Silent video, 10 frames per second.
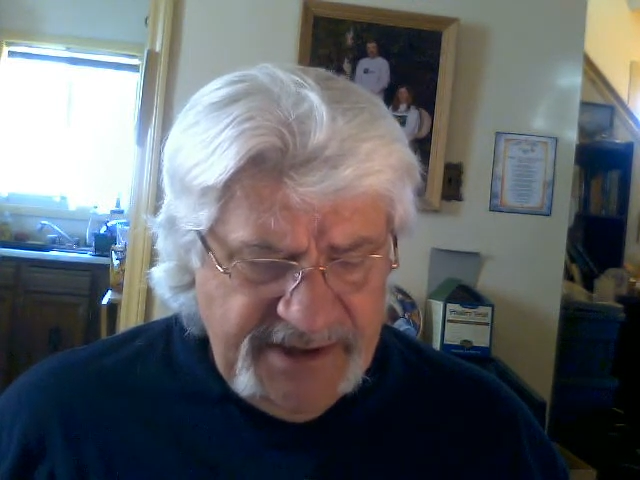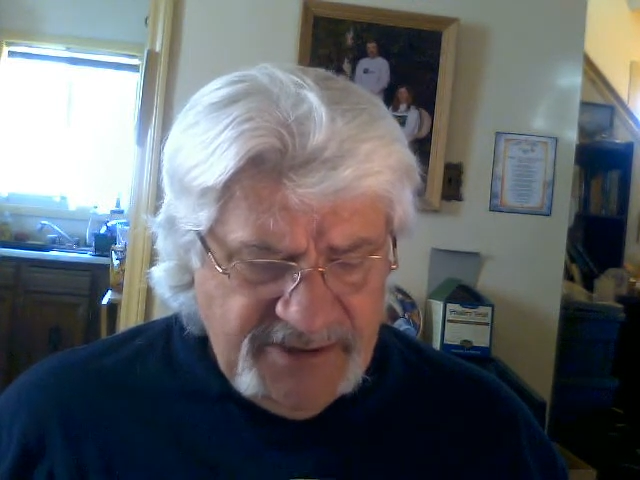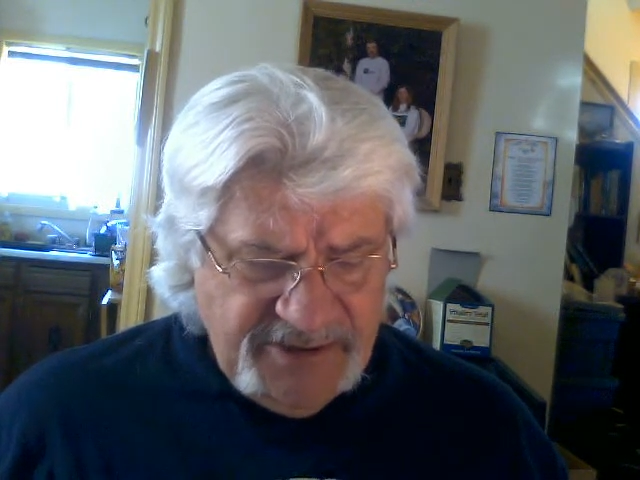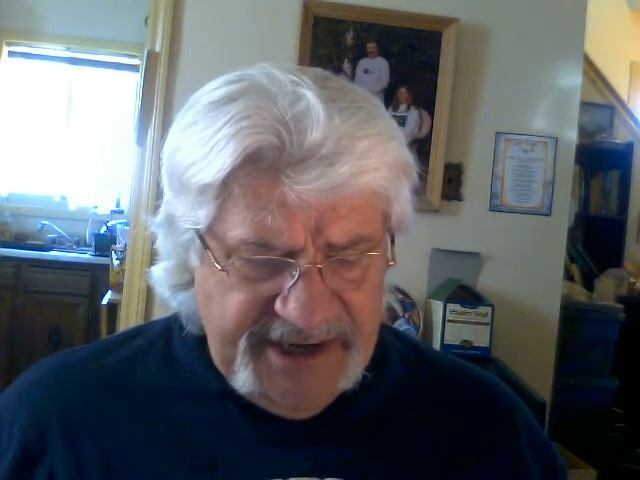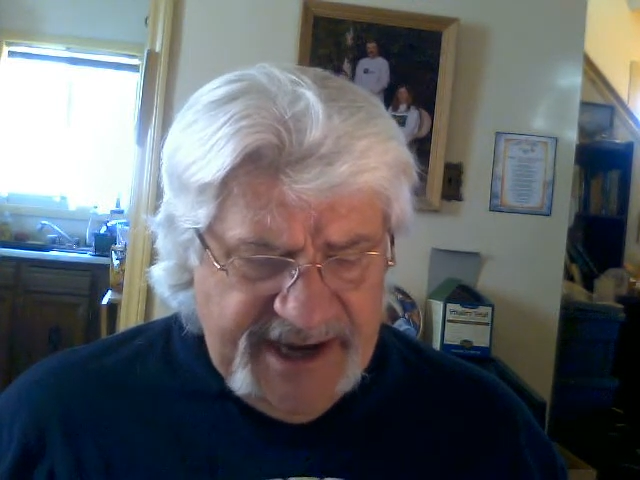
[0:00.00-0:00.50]

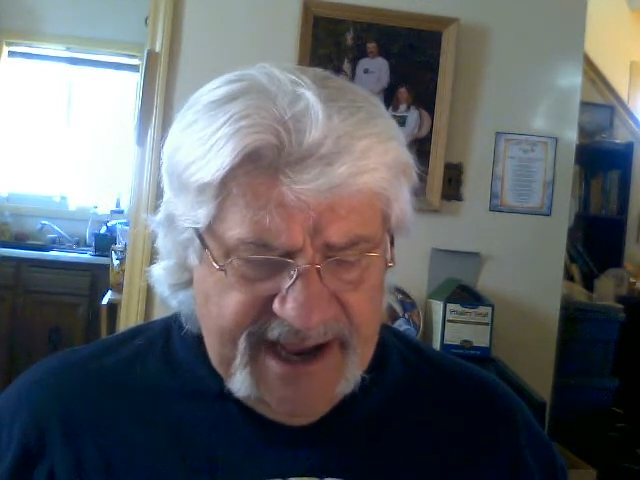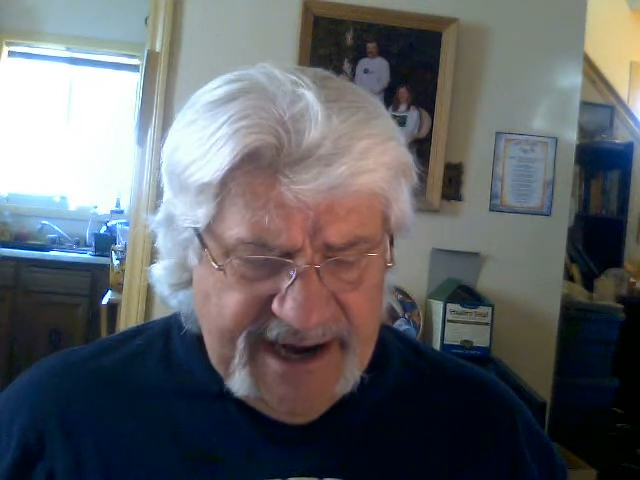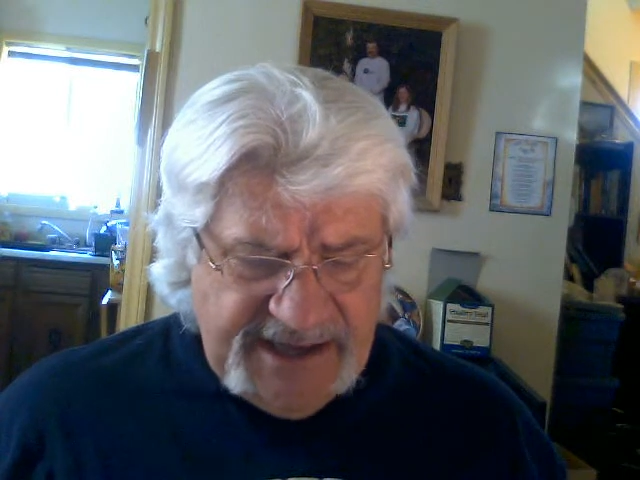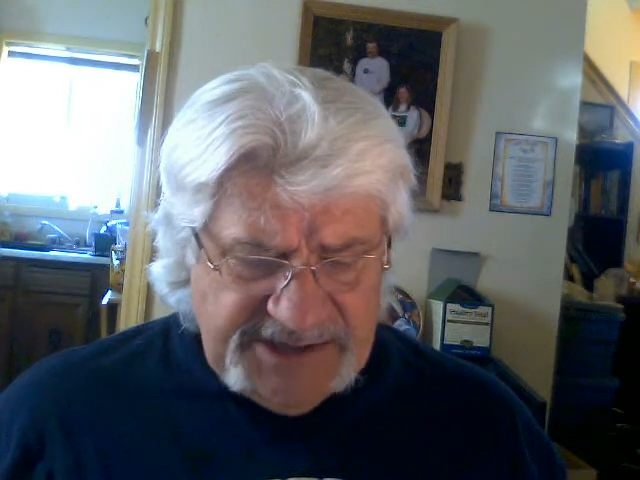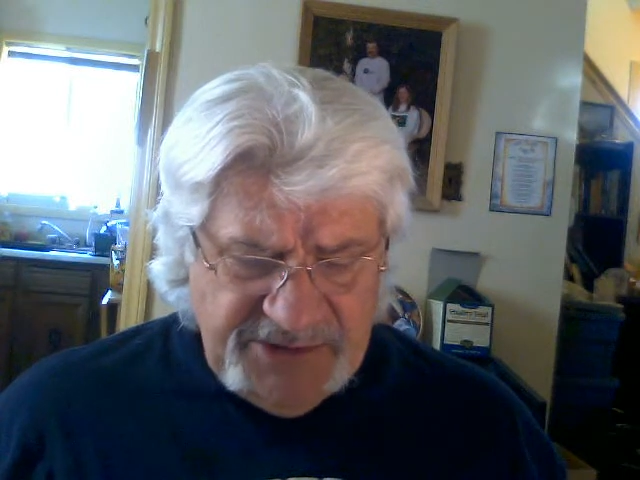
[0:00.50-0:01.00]
"Then when
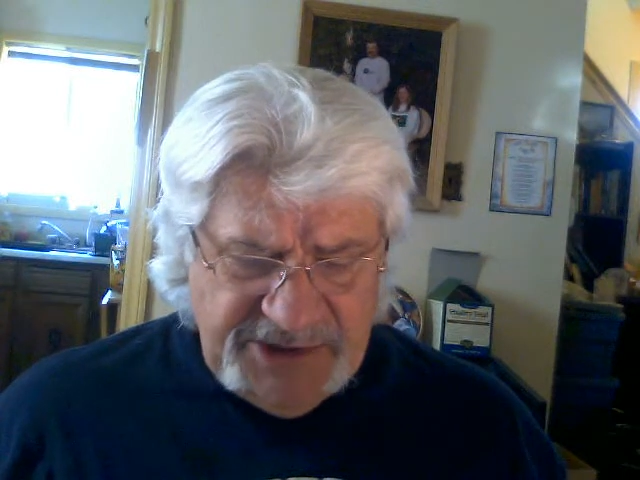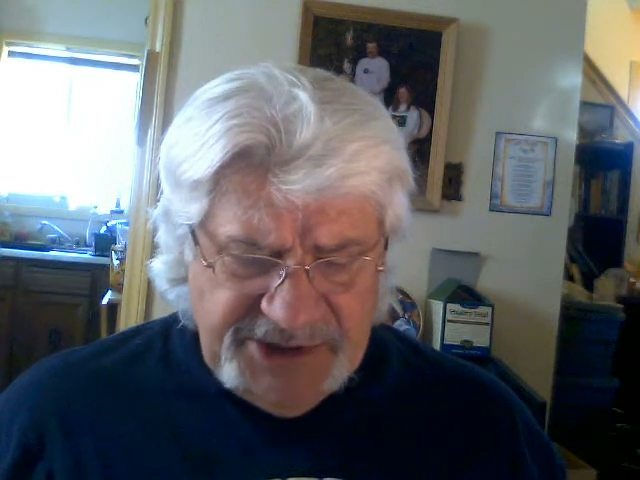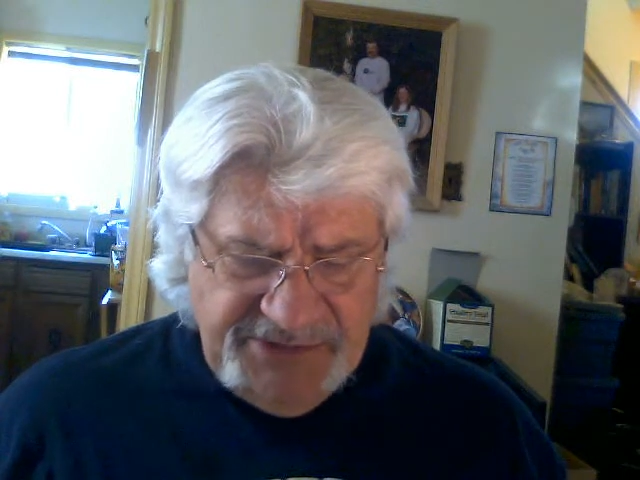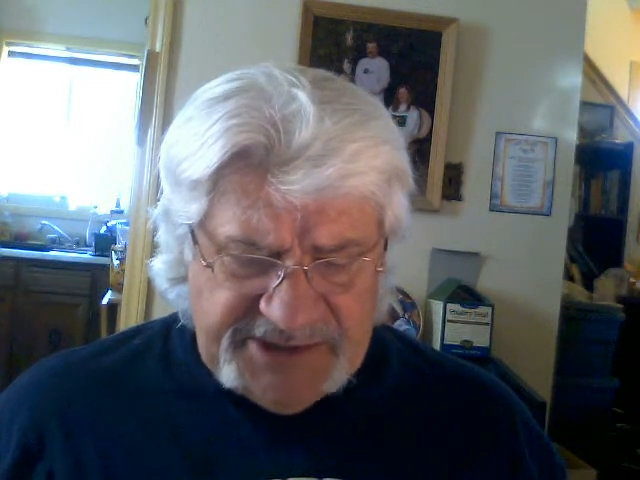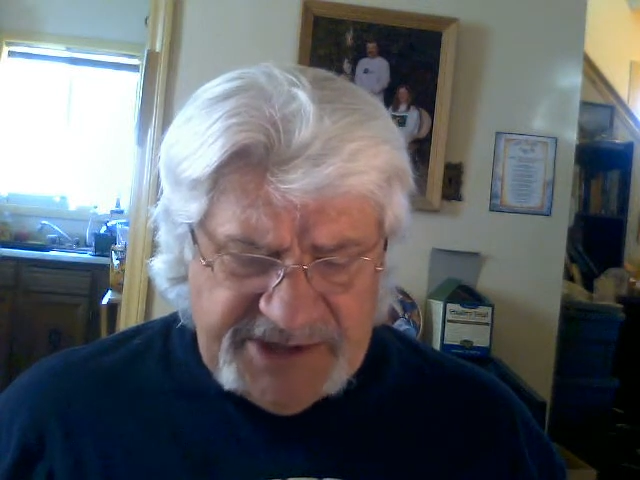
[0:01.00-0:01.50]
Dad asked
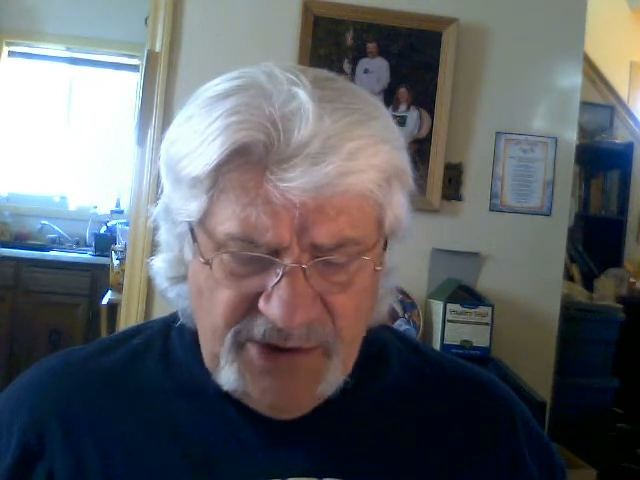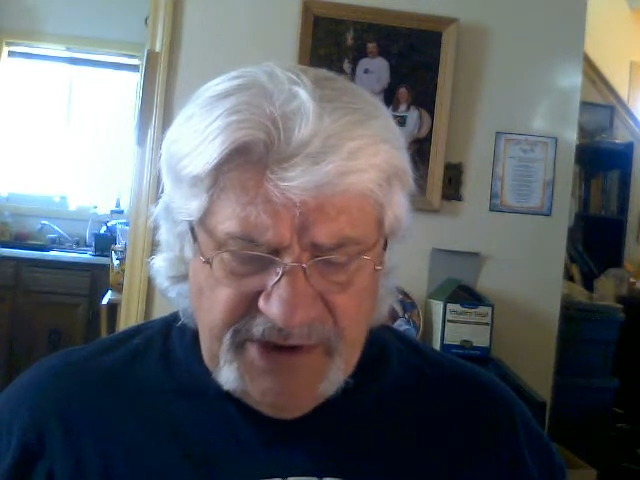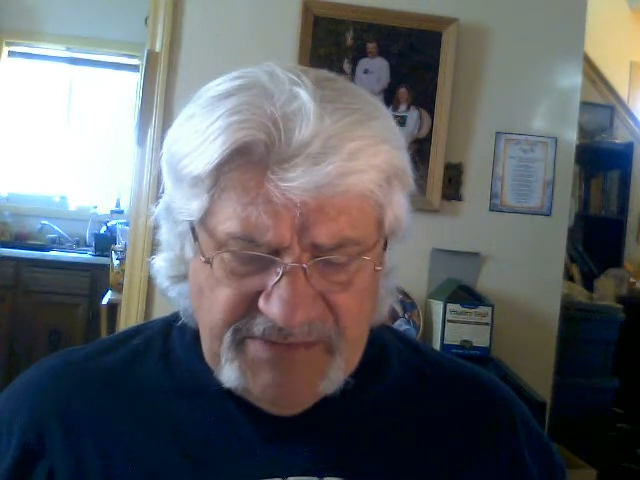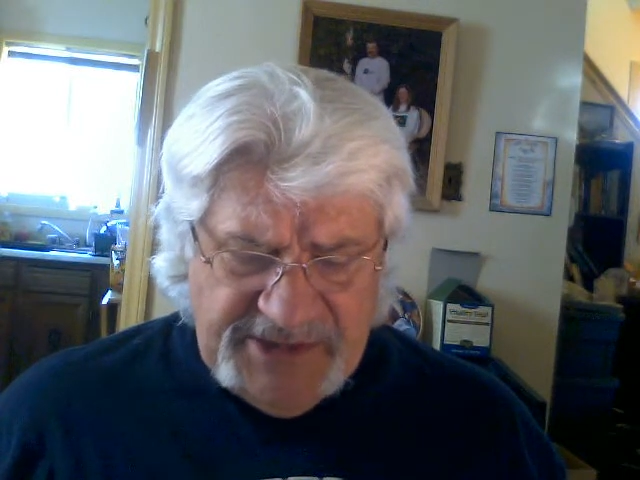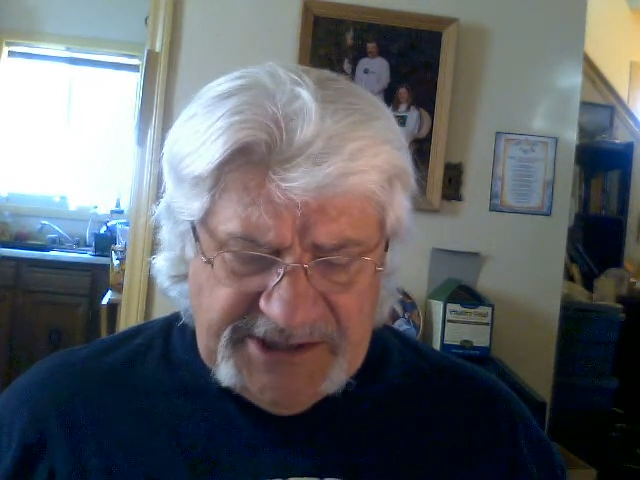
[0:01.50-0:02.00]
where she was going,